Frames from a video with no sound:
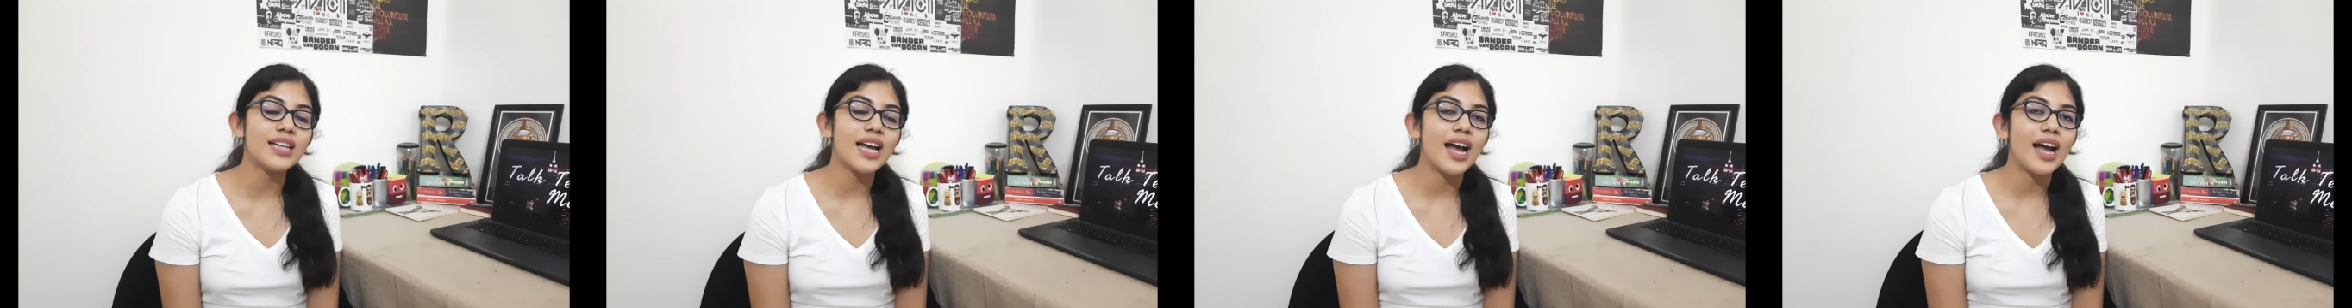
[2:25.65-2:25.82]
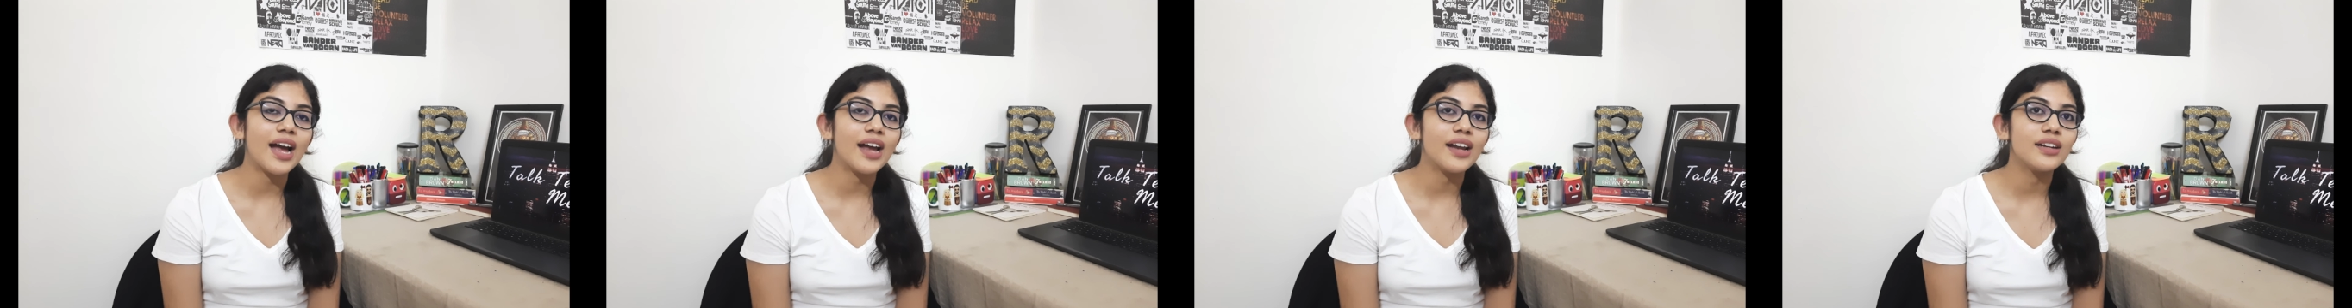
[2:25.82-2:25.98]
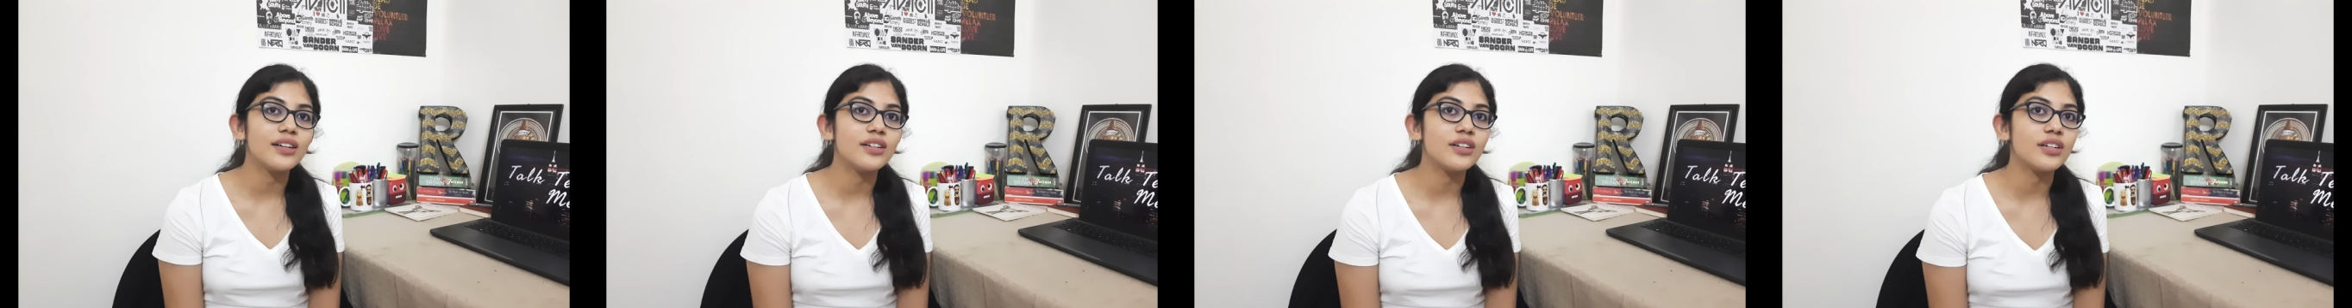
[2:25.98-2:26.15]

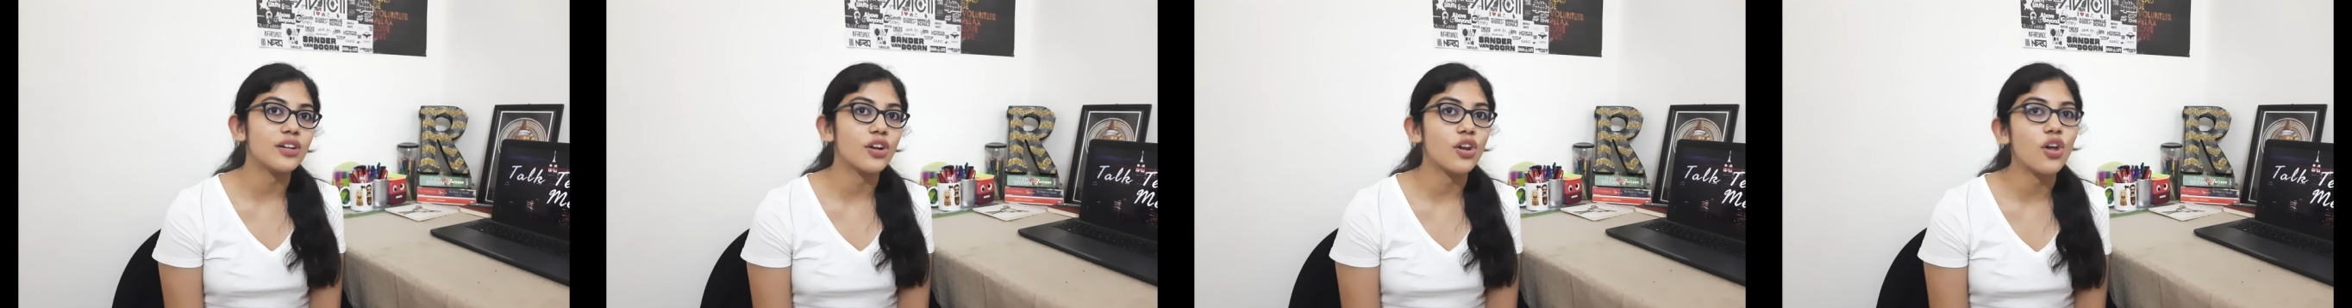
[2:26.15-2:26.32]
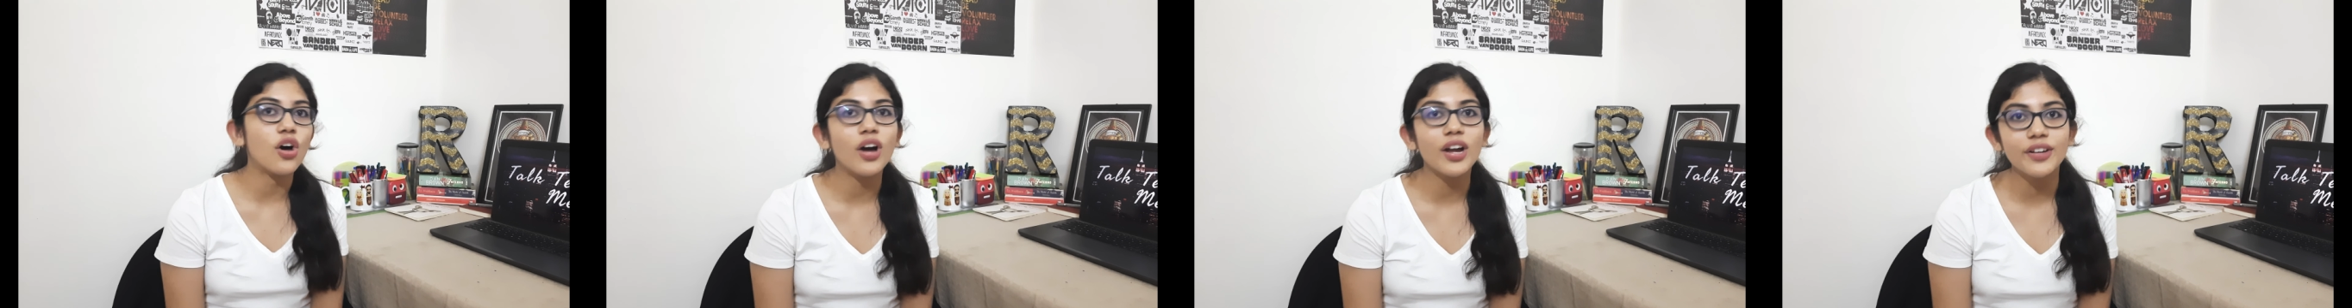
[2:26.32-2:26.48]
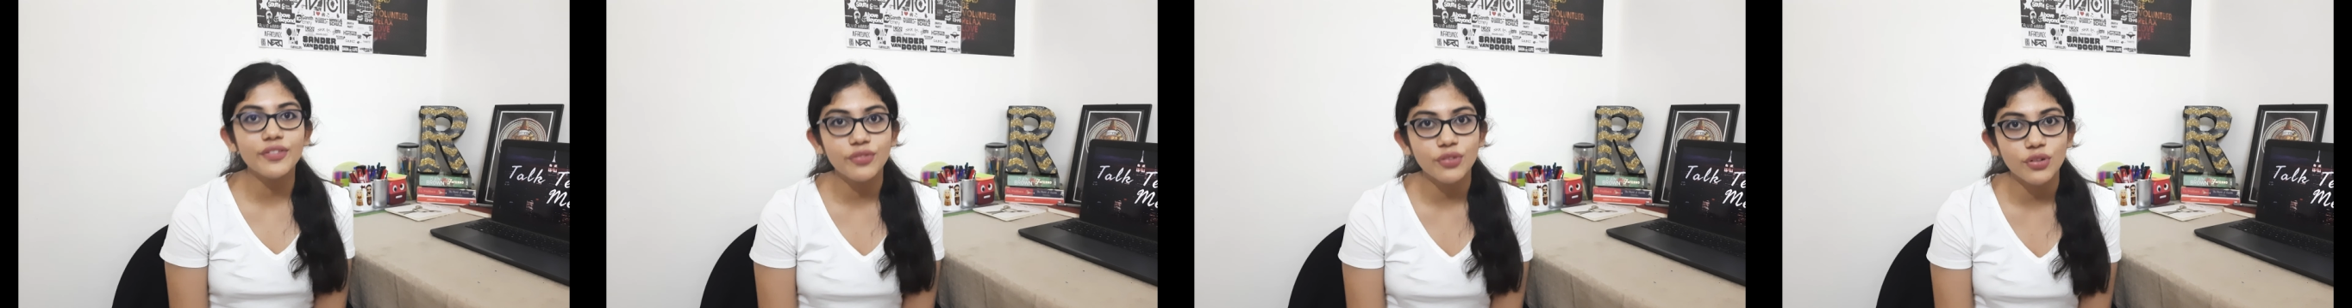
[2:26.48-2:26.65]
and
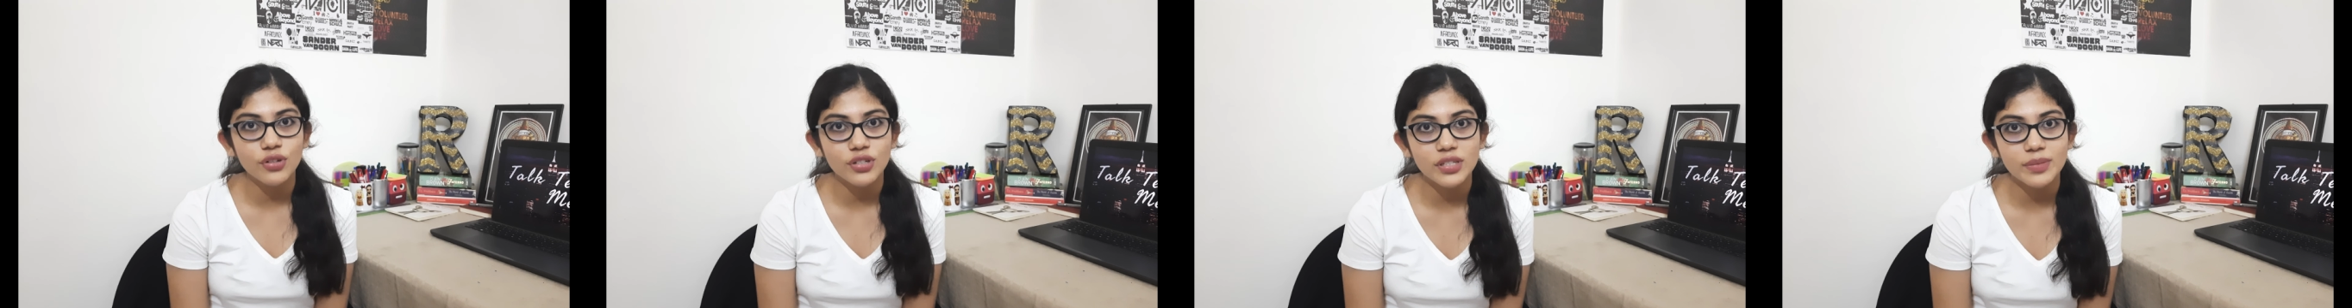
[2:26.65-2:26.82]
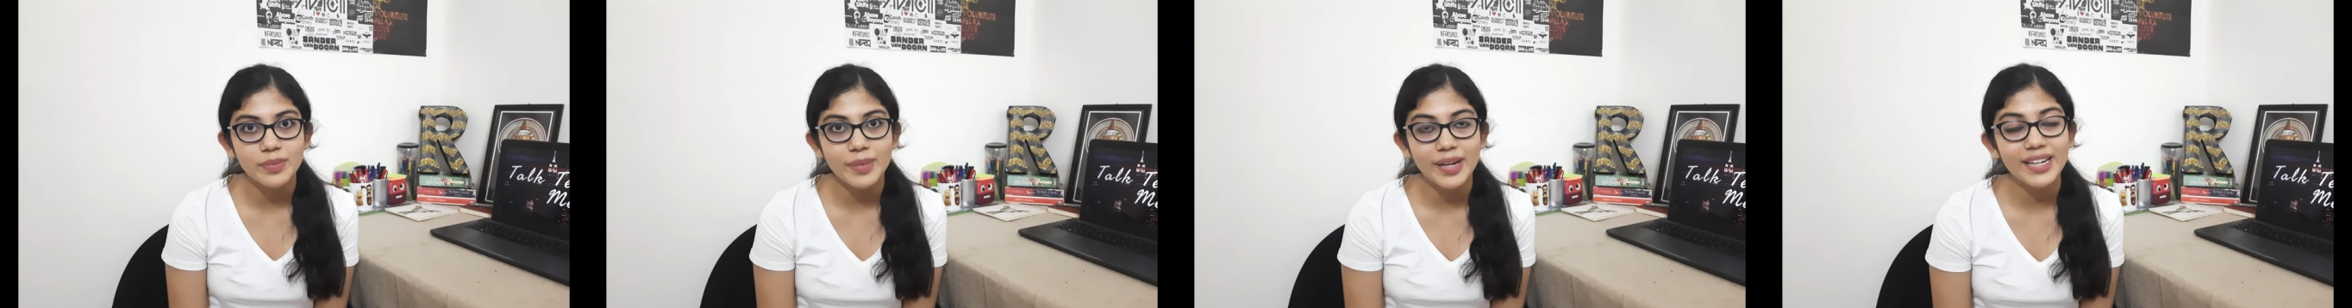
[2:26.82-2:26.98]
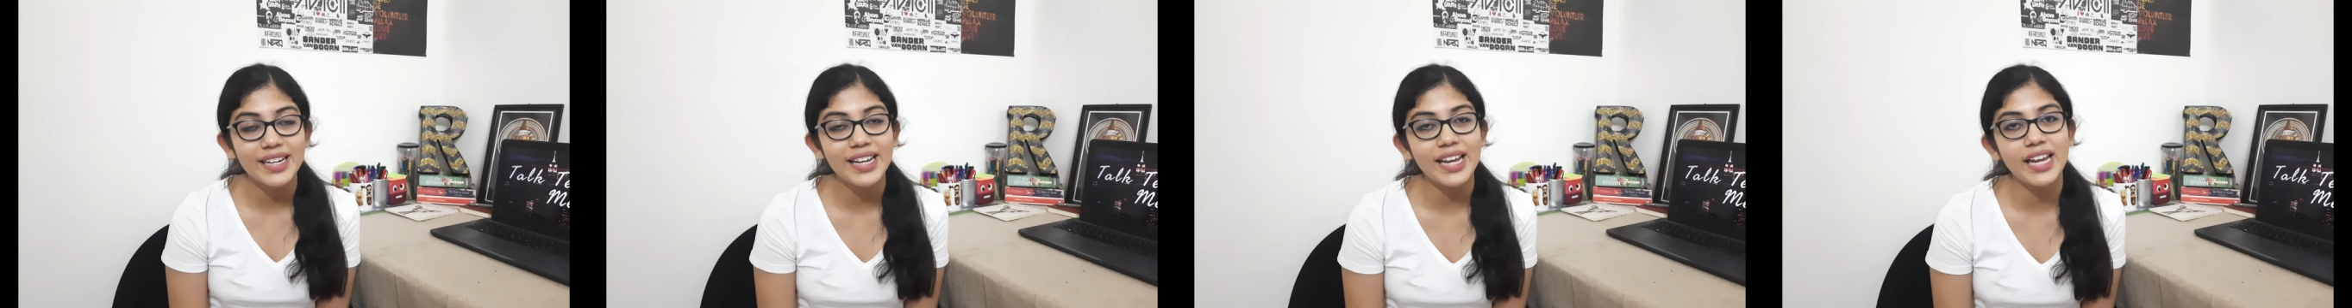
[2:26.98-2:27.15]
law
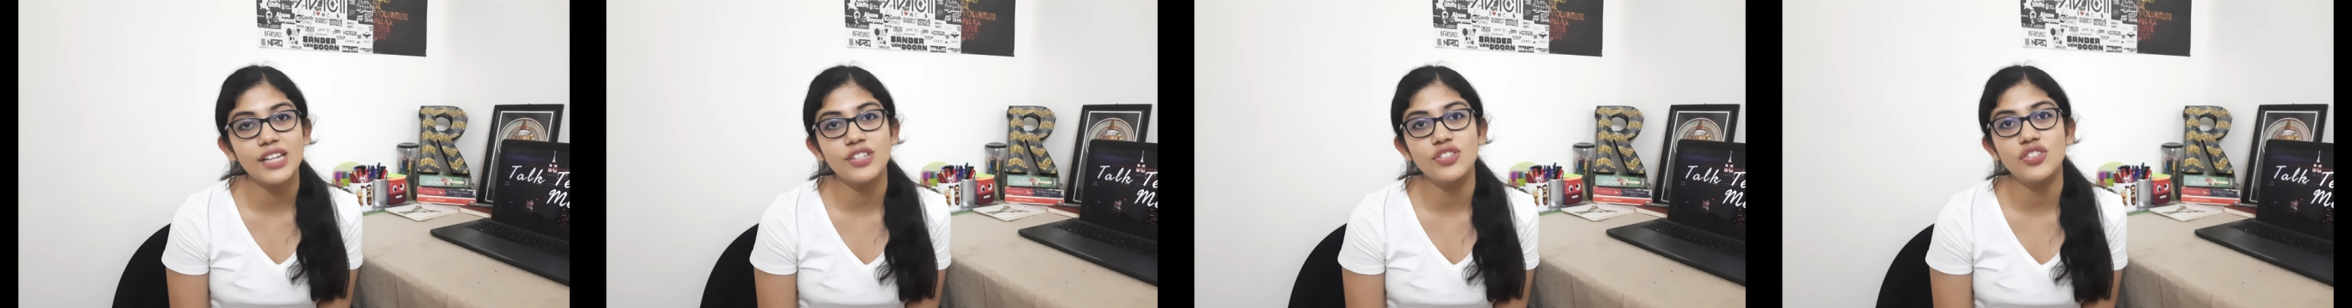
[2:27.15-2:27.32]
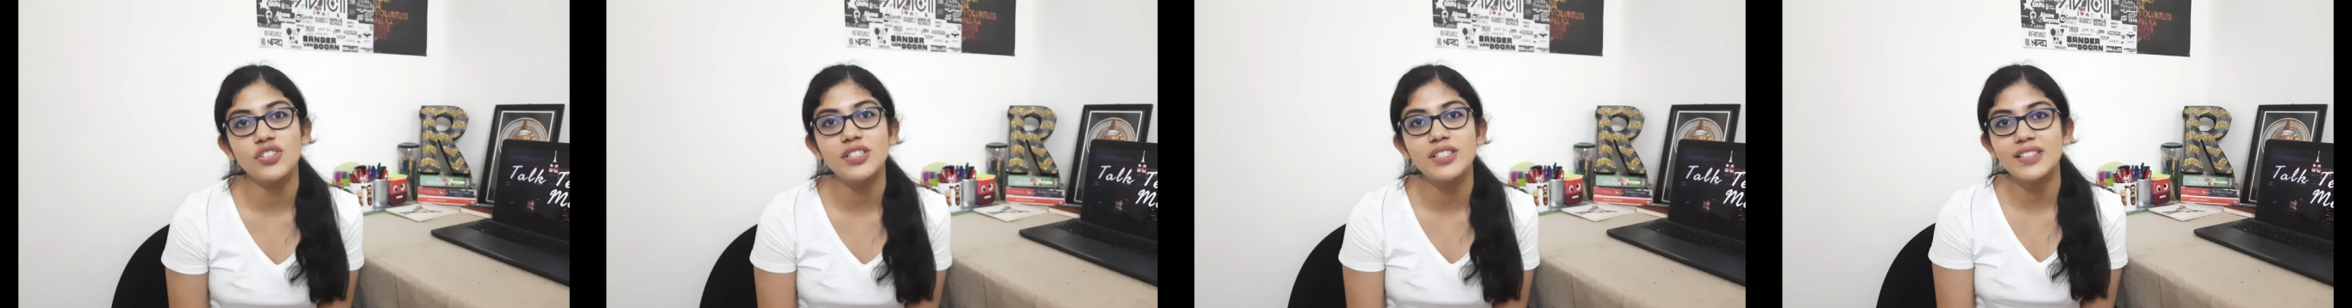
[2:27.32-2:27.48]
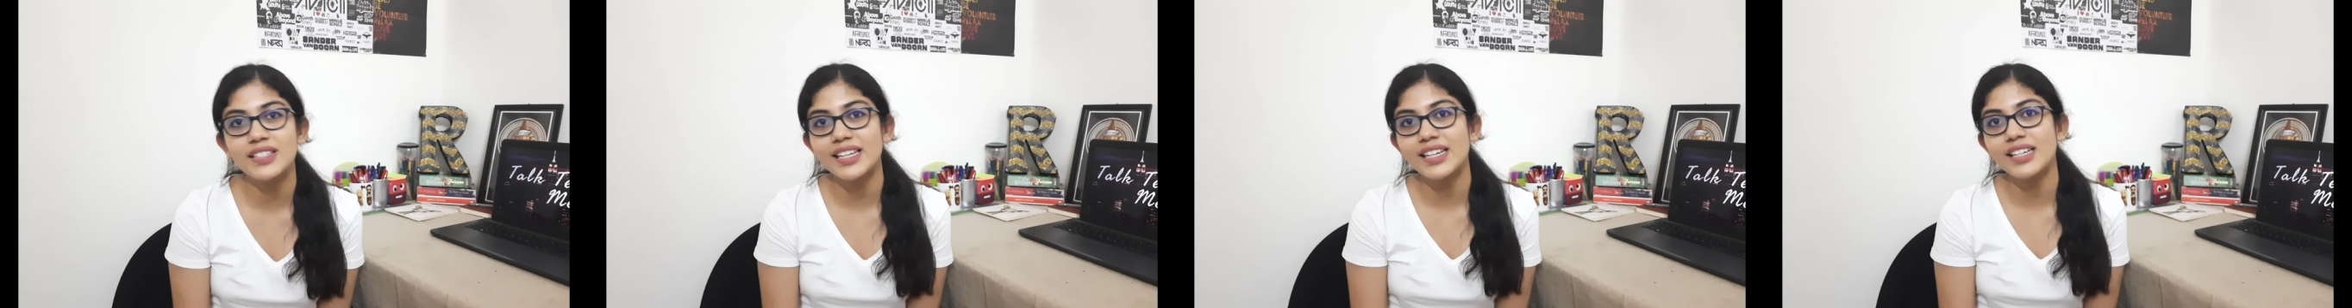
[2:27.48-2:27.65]
enforcement
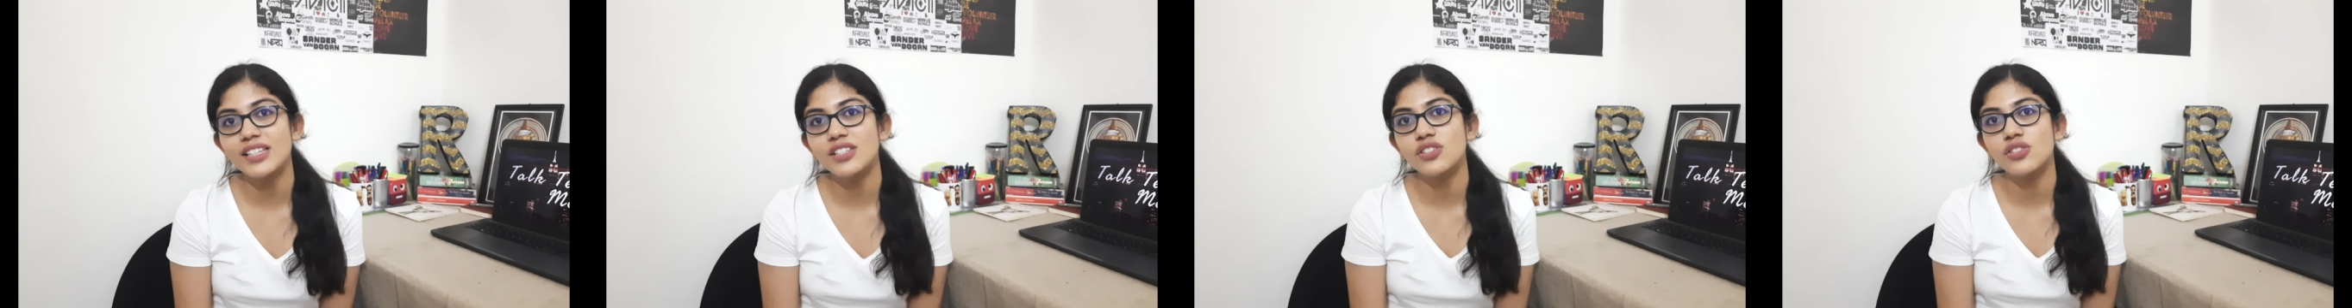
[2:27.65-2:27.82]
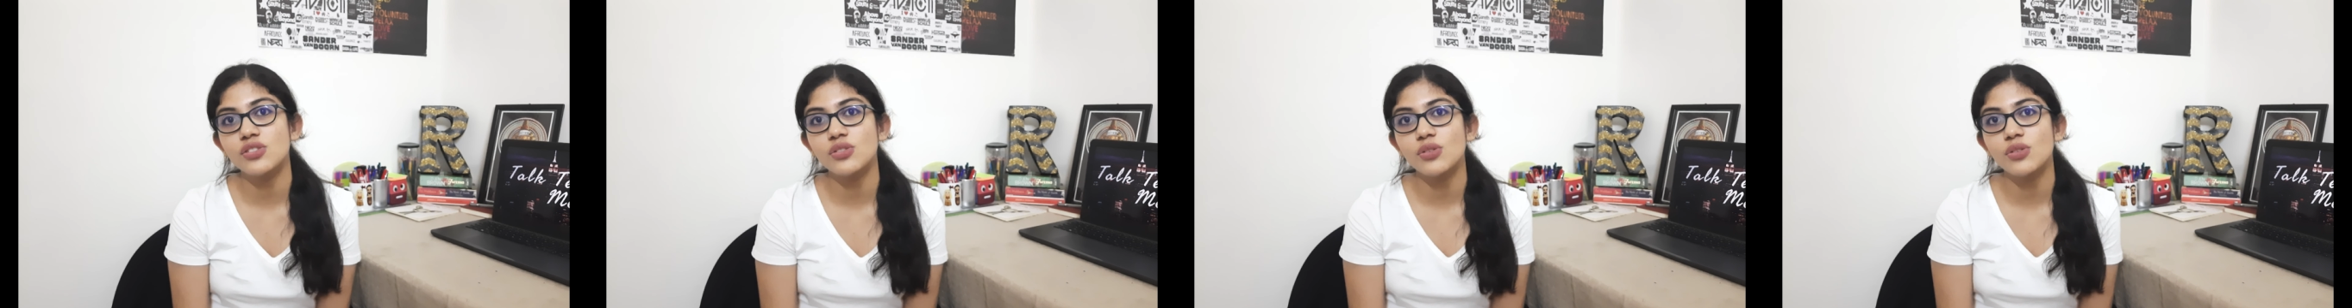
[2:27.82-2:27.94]
agencies